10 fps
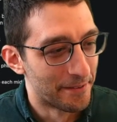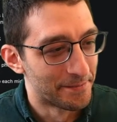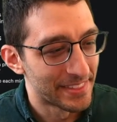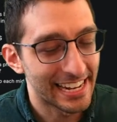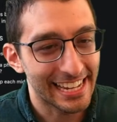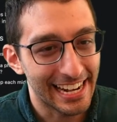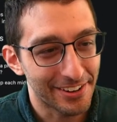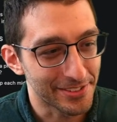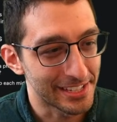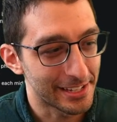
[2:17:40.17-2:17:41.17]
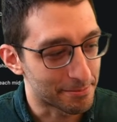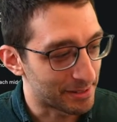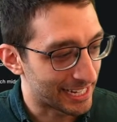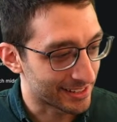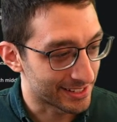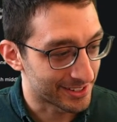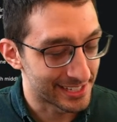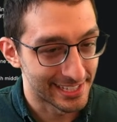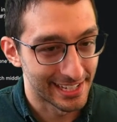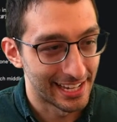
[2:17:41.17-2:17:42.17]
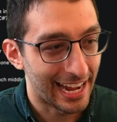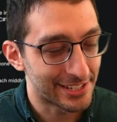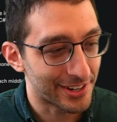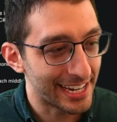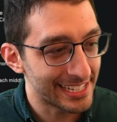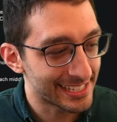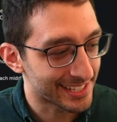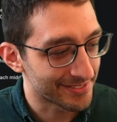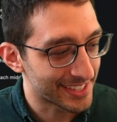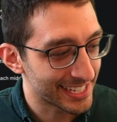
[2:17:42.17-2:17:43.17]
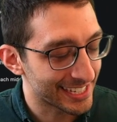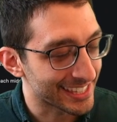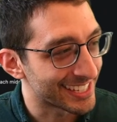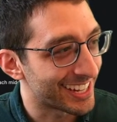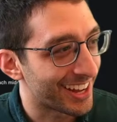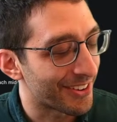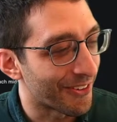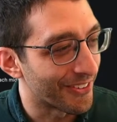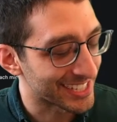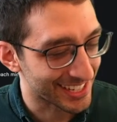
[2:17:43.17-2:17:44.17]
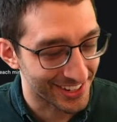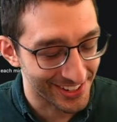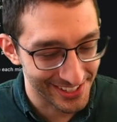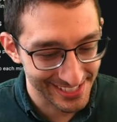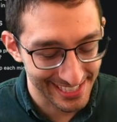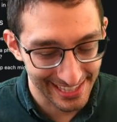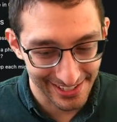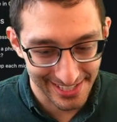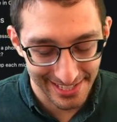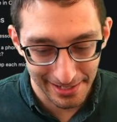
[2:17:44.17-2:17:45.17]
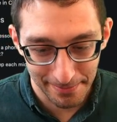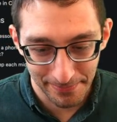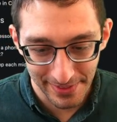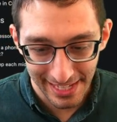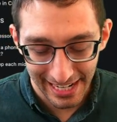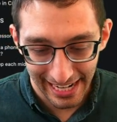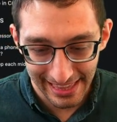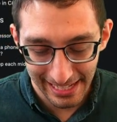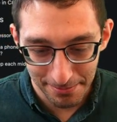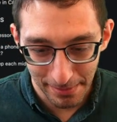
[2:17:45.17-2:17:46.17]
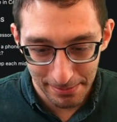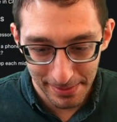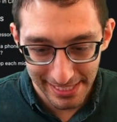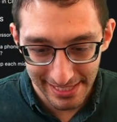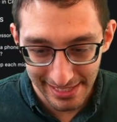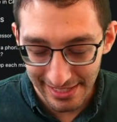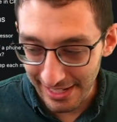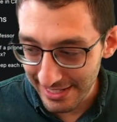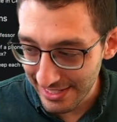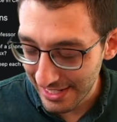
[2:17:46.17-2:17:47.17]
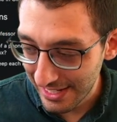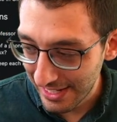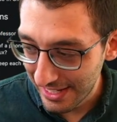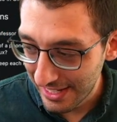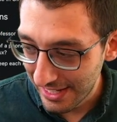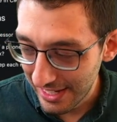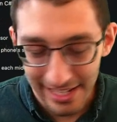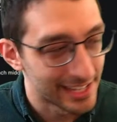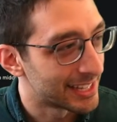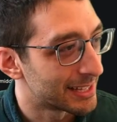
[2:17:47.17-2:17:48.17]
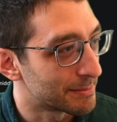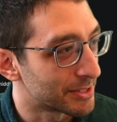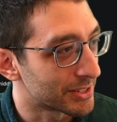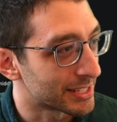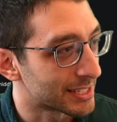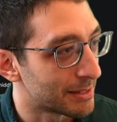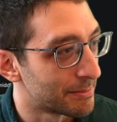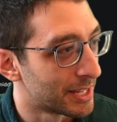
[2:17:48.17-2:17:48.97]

Then again, I don't really like black licorice. I tried something. Oh, what was it called? There's some, I think it might be Dutch. Let me look this up.